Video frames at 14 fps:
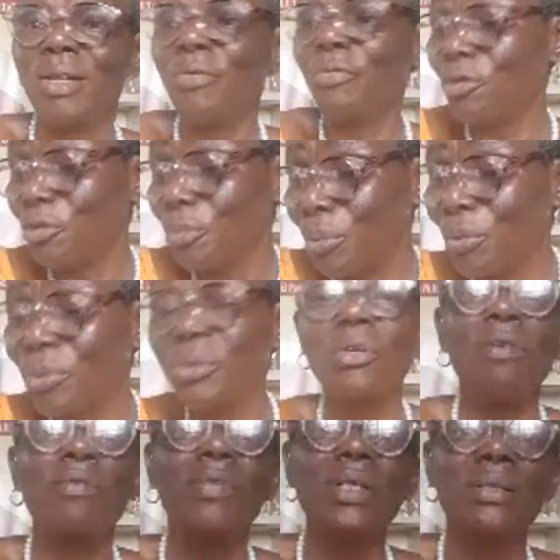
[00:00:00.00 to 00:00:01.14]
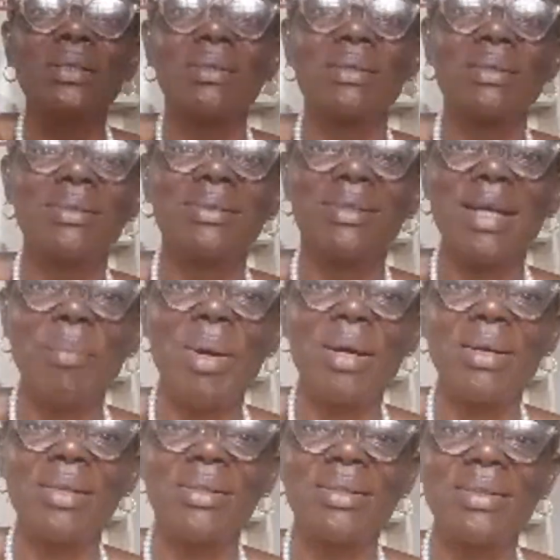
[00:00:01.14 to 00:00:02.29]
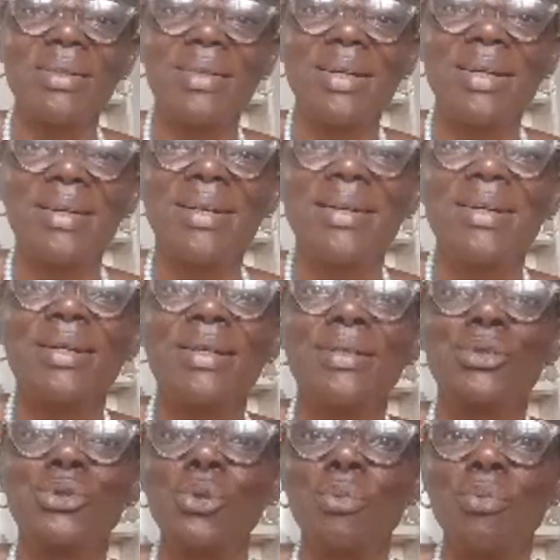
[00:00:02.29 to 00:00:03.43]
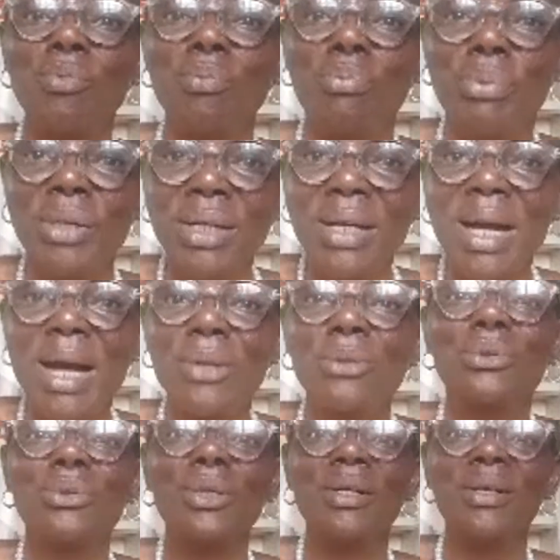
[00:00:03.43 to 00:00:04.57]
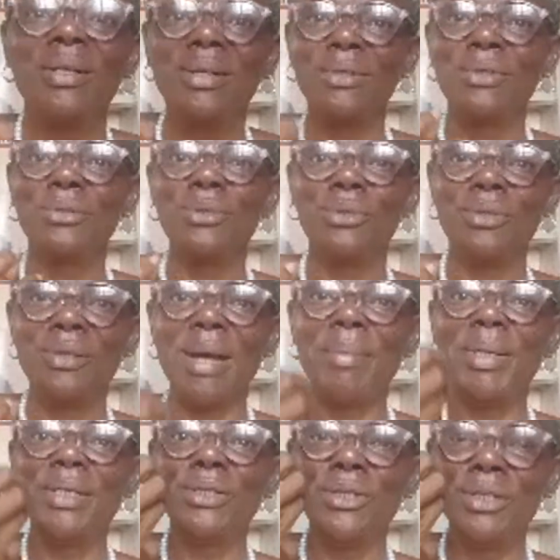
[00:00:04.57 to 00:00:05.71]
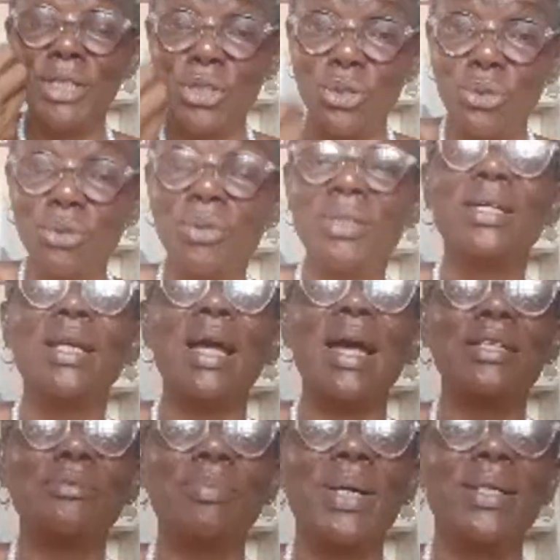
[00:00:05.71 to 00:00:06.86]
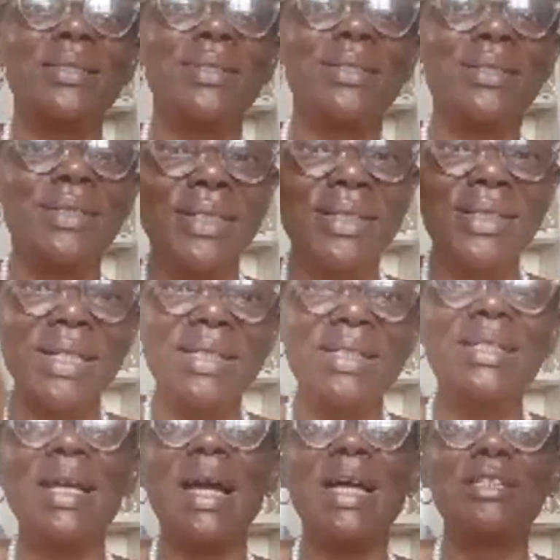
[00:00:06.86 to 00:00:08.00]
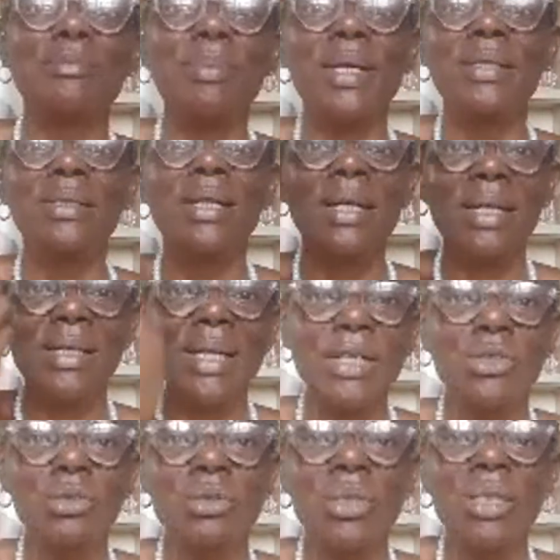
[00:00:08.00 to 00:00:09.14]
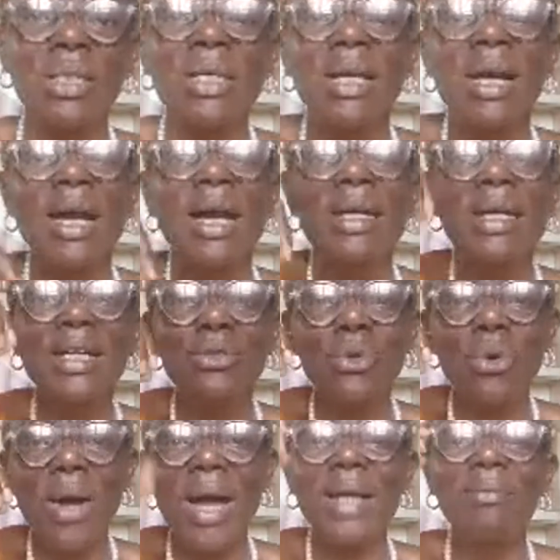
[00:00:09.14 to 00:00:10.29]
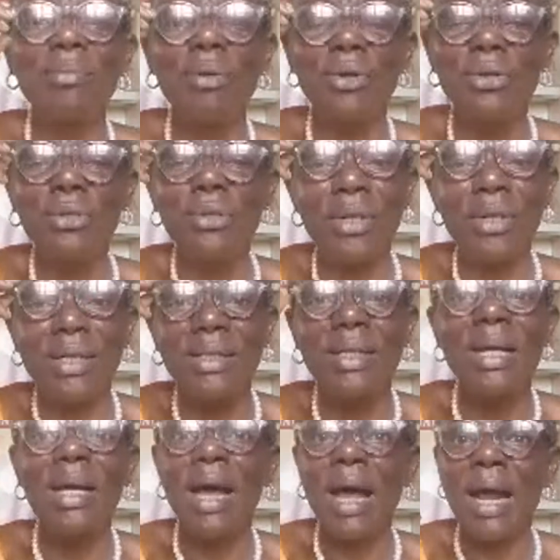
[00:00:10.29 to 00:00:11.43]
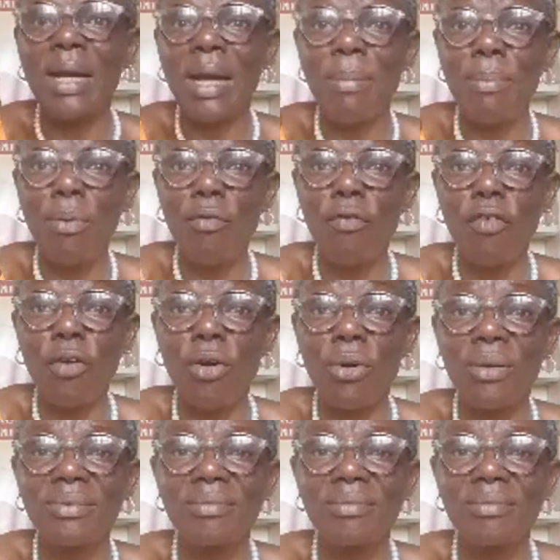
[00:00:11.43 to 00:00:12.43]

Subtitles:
spoons of this tamarind to bring out, the sugary aspect, the tasty aspect that you need, and then to add more nutrients, and above all,